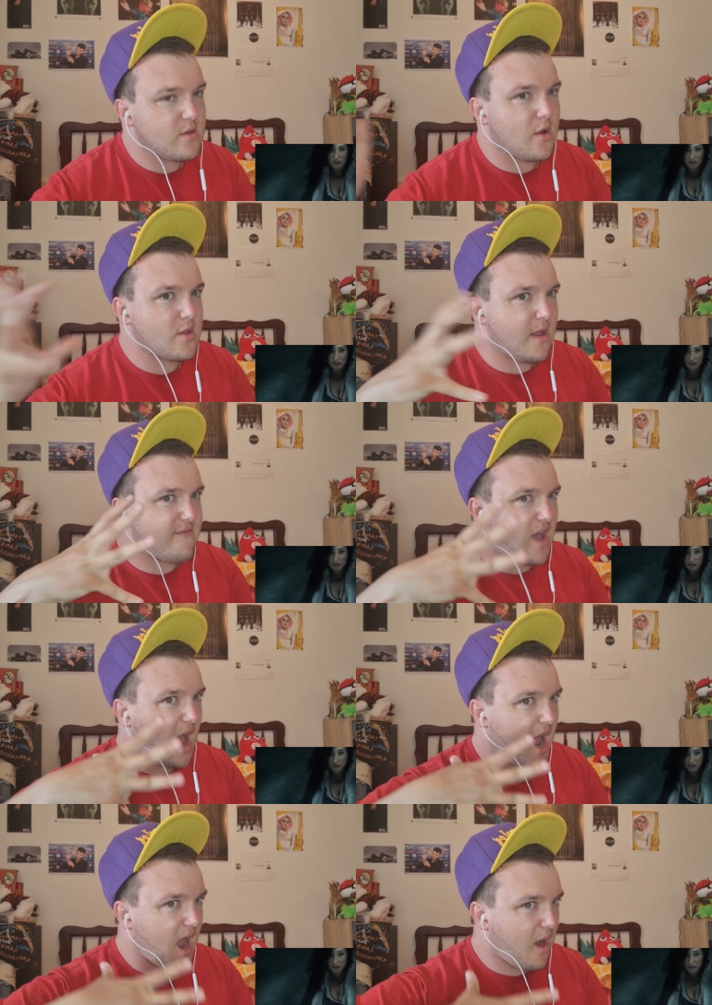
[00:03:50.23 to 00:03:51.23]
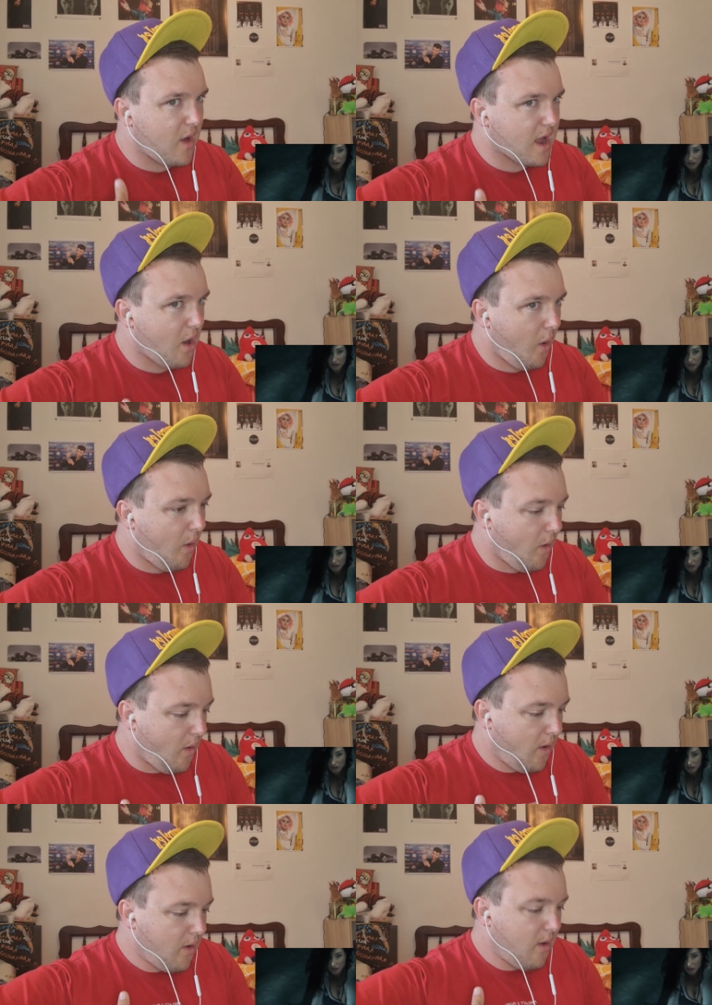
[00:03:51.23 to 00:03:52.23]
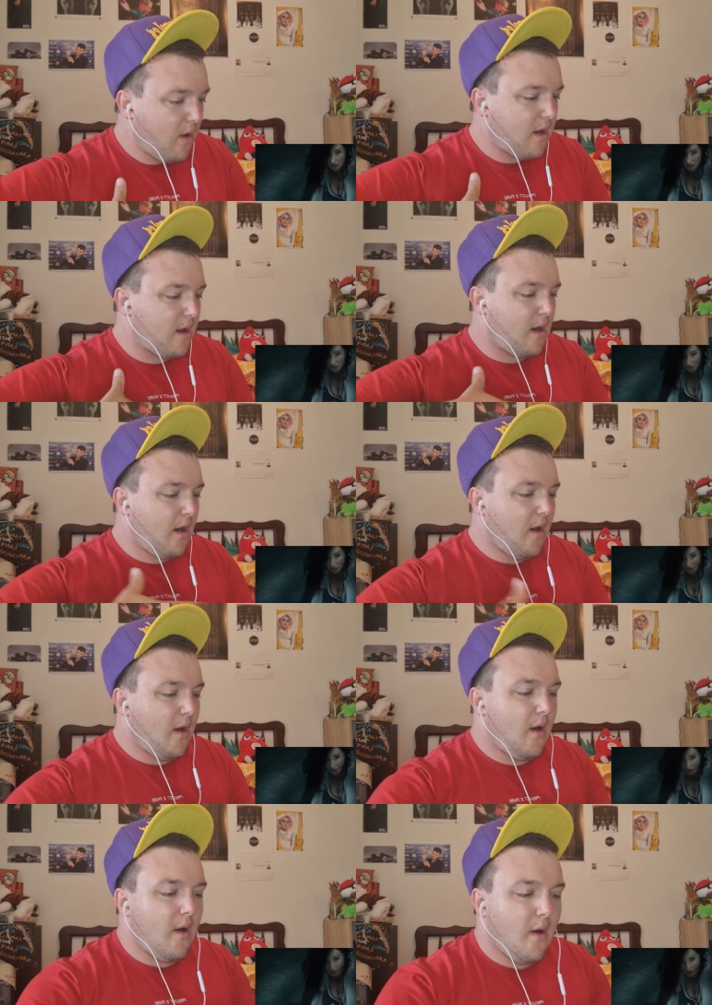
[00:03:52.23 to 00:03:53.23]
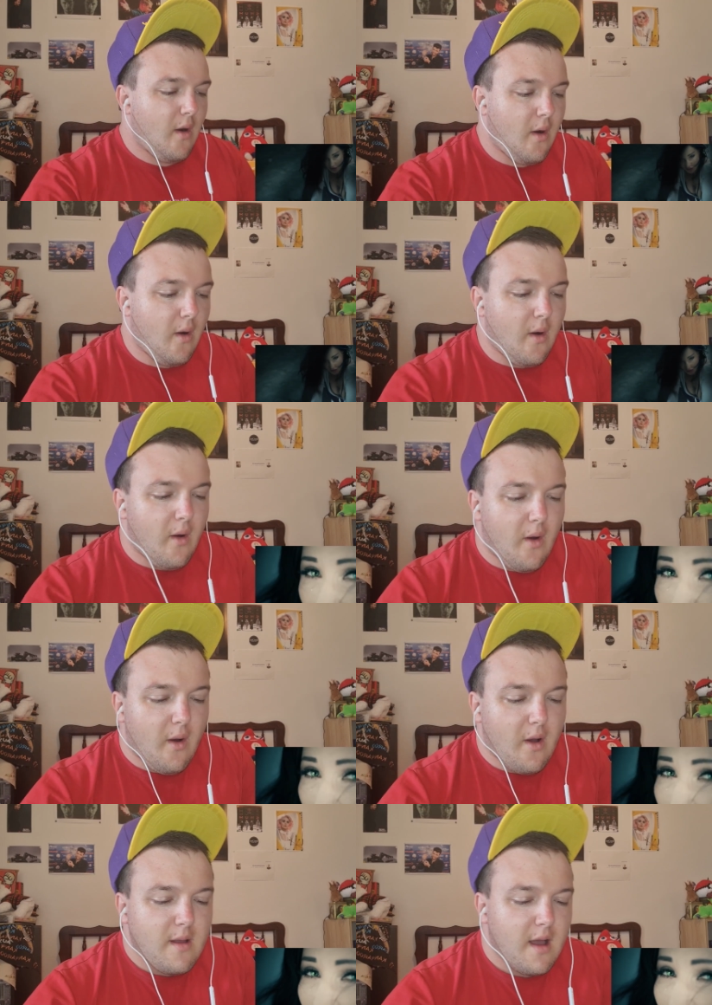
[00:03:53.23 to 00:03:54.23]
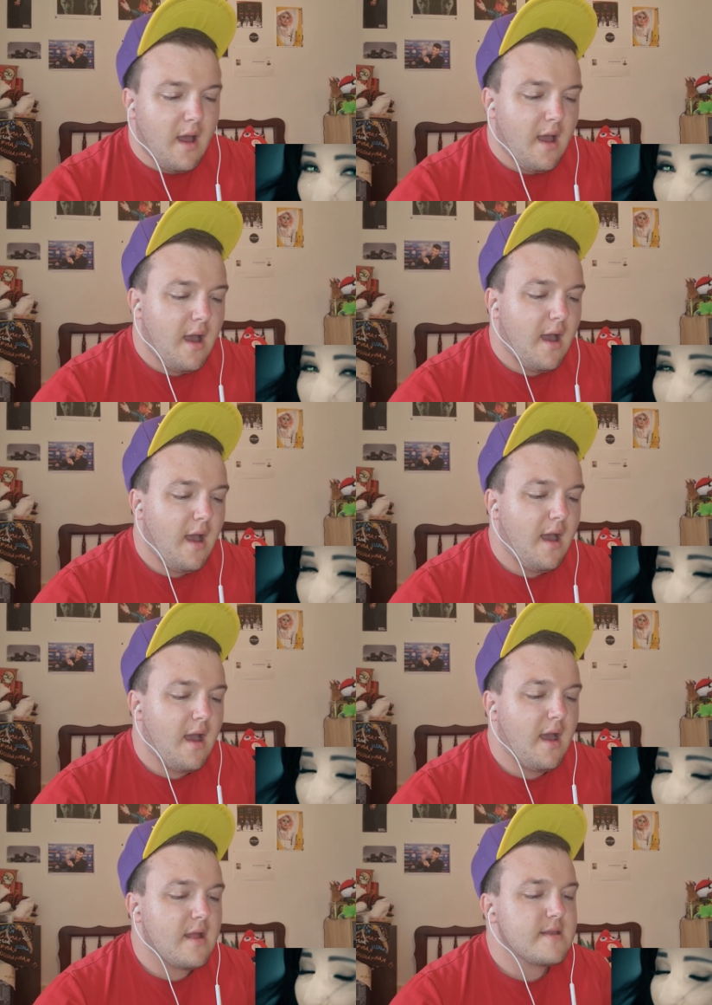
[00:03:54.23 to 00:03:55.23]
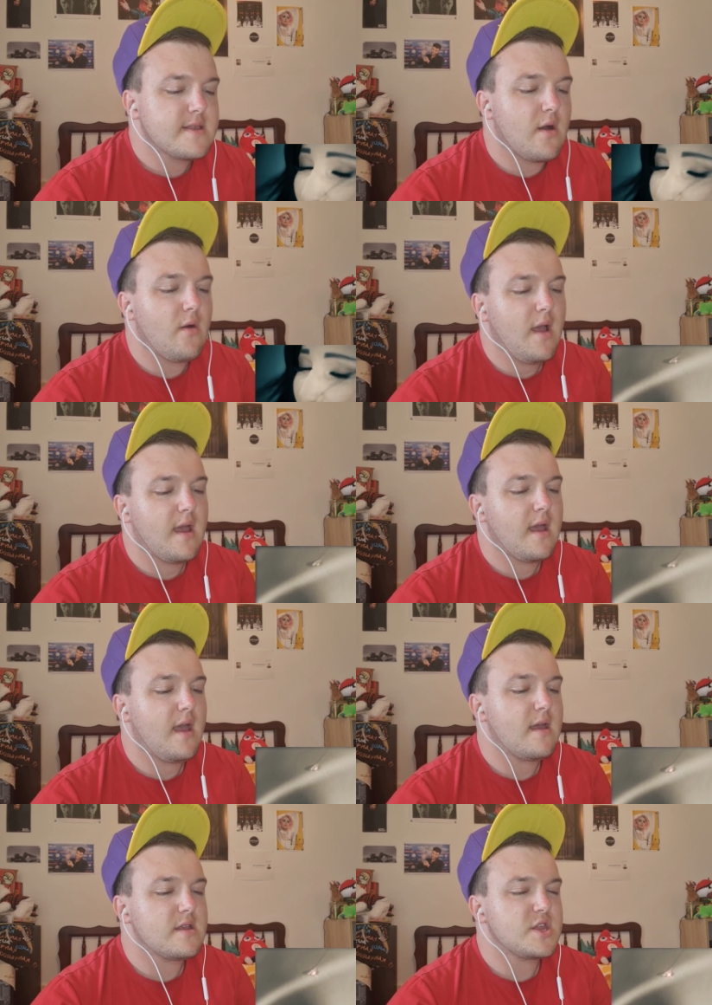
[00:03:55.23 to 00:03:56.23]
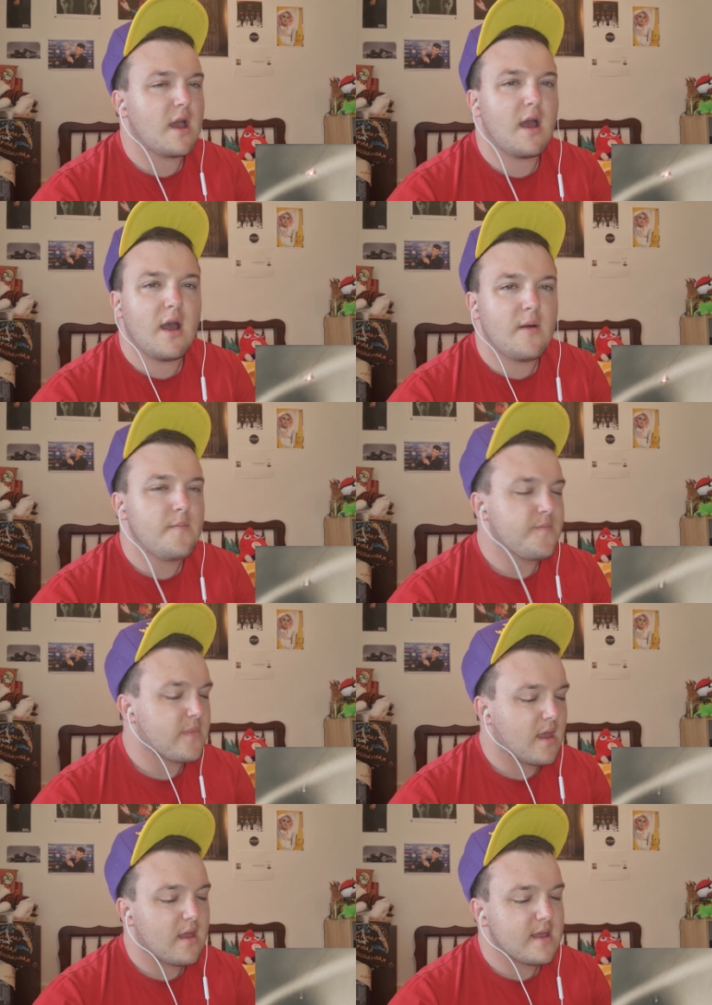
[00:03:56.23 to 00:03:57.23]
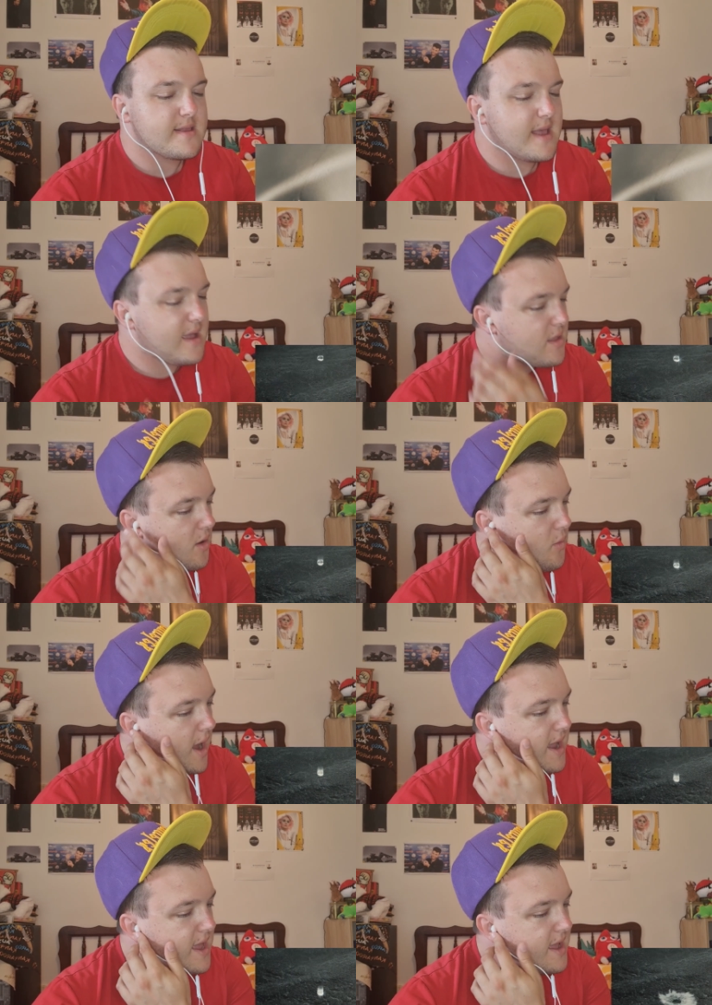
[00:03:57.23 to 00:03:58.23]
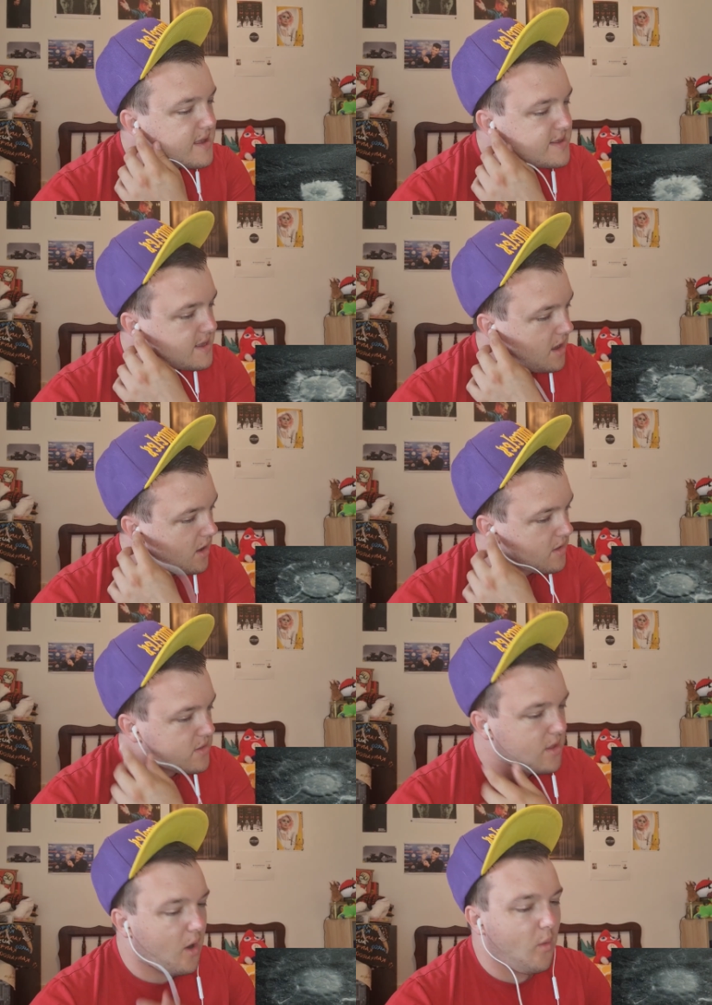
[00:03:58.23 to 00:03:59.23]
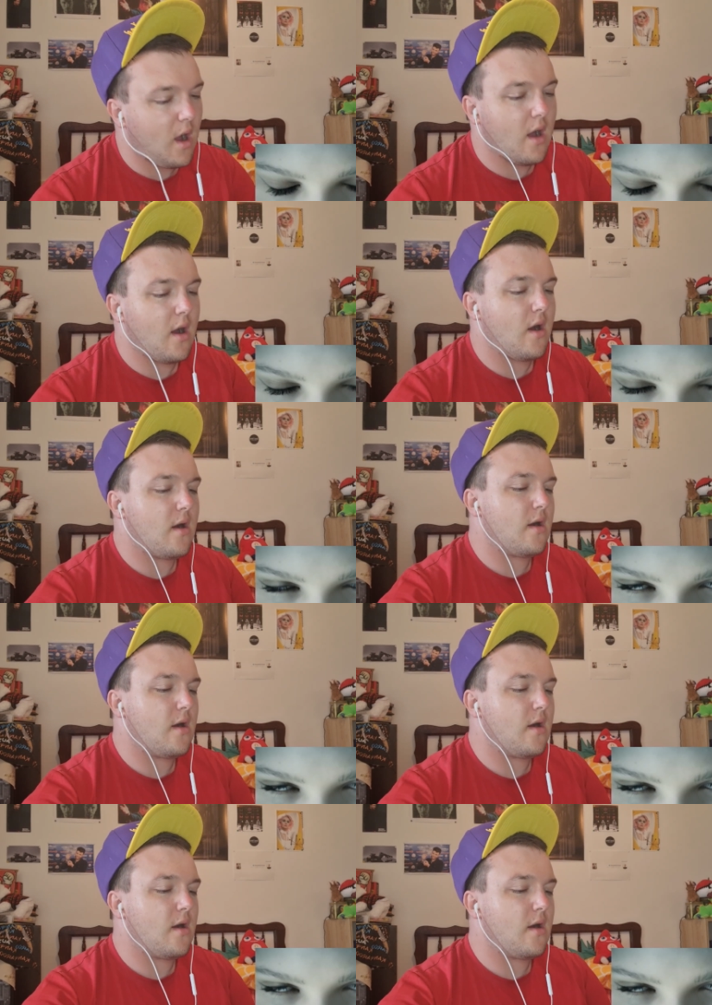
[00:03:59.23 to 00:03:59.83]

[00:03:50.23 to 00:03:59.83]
to the very core? A body so ancient. You can see the writings on the wall.